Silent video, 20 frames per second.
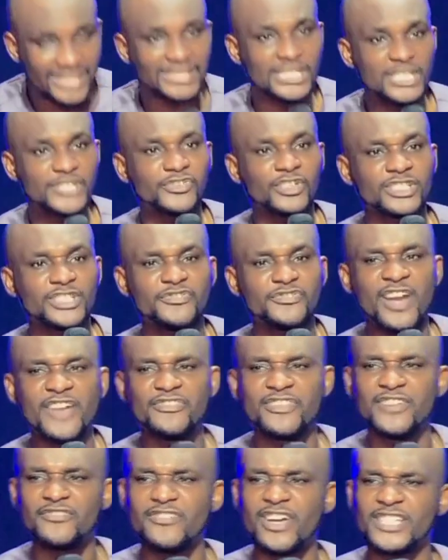Genesis
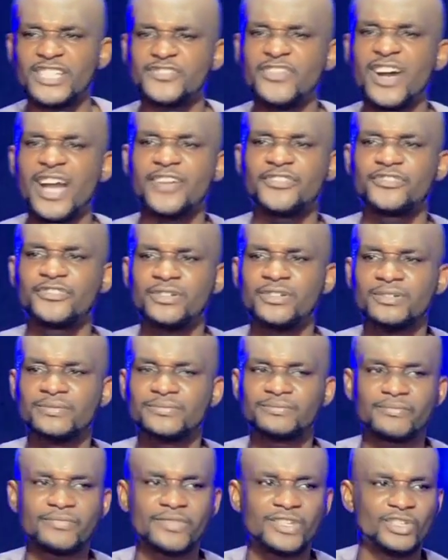45 and verse 5.
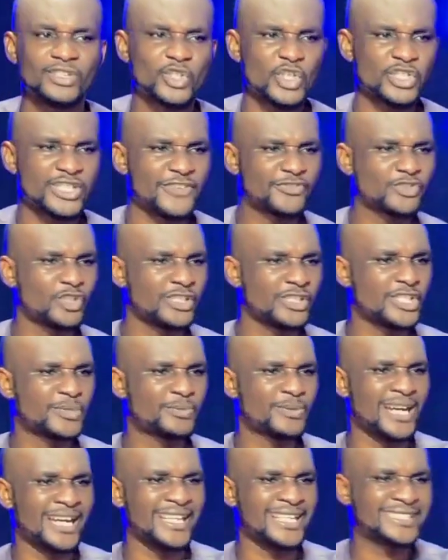Joseph told
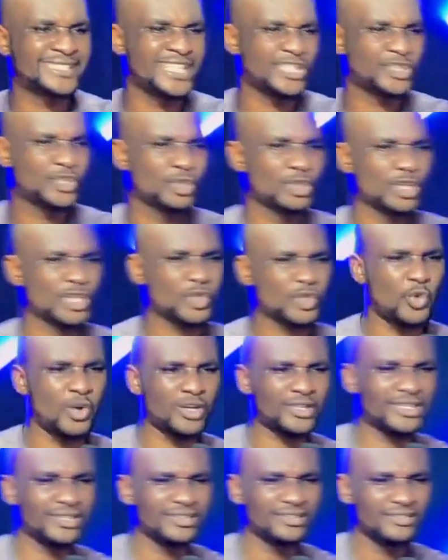his brother, he said, do not
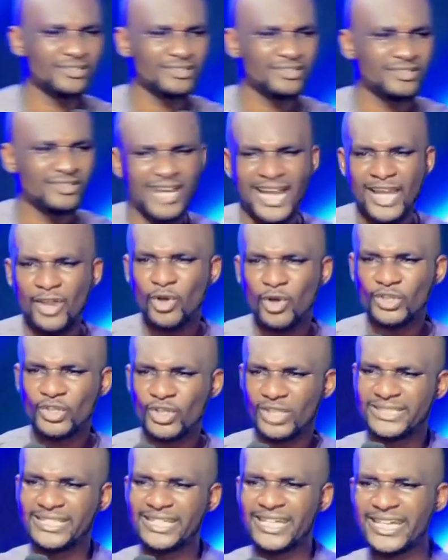worry. I
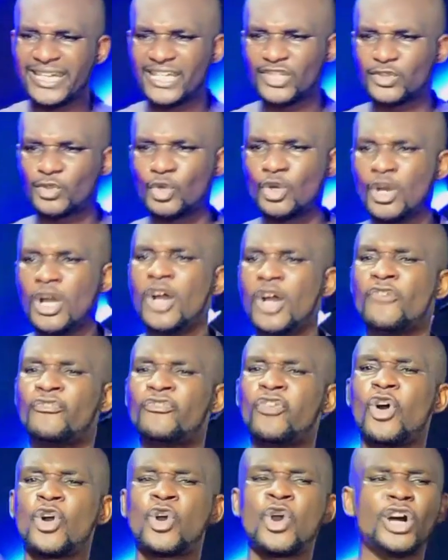hold nothing against you.
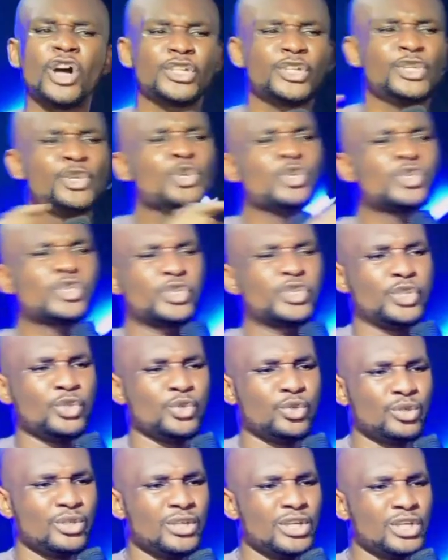For God used
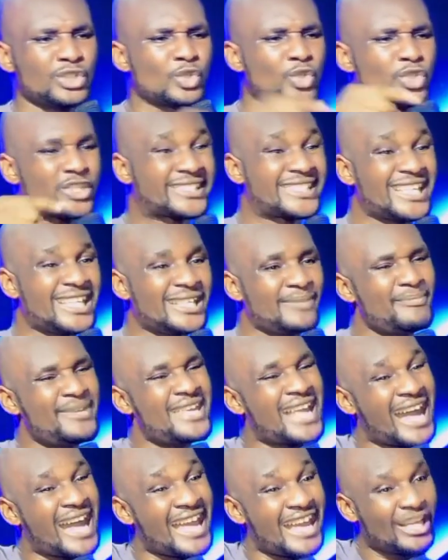you to
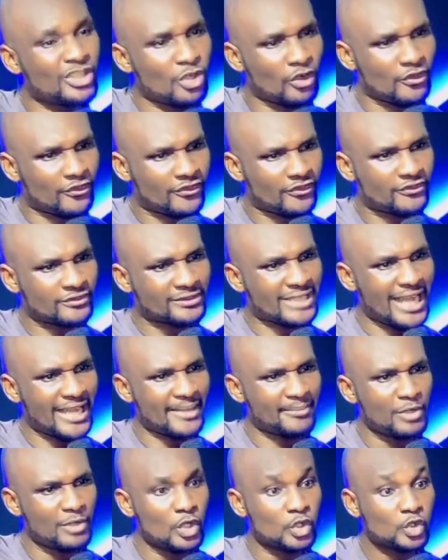send me ahead of
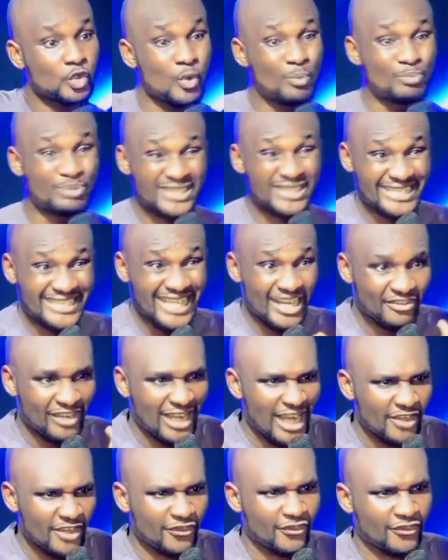time to
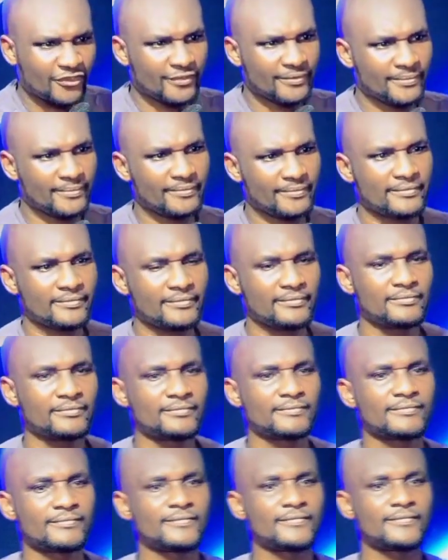preserve life.
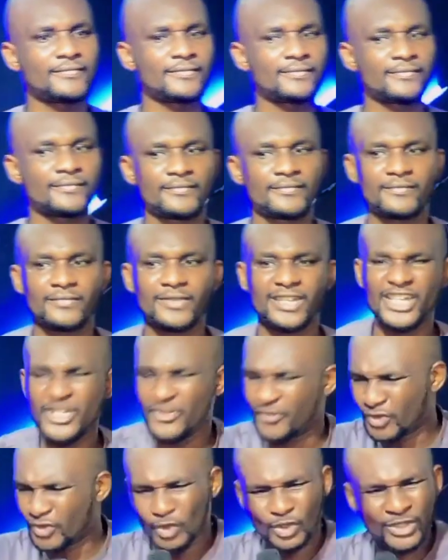
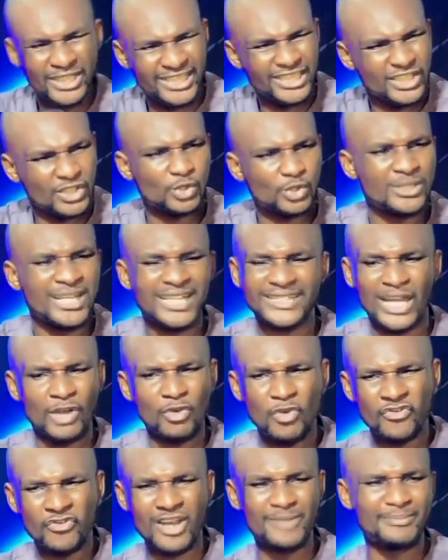If you didn't do
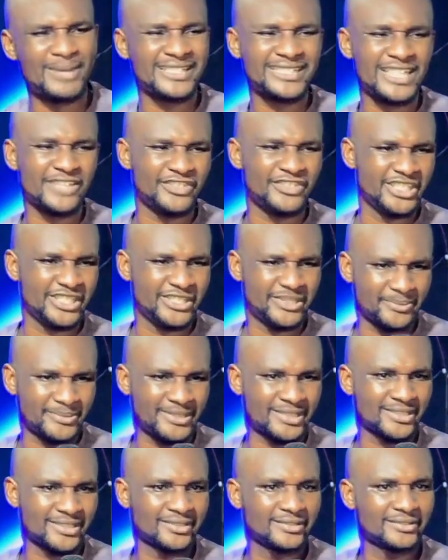that, I won't find myself in
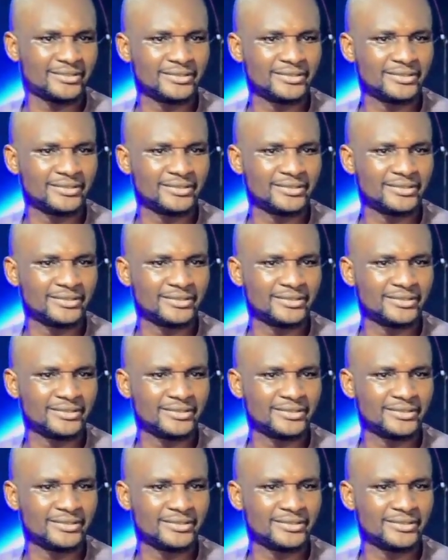Egypt.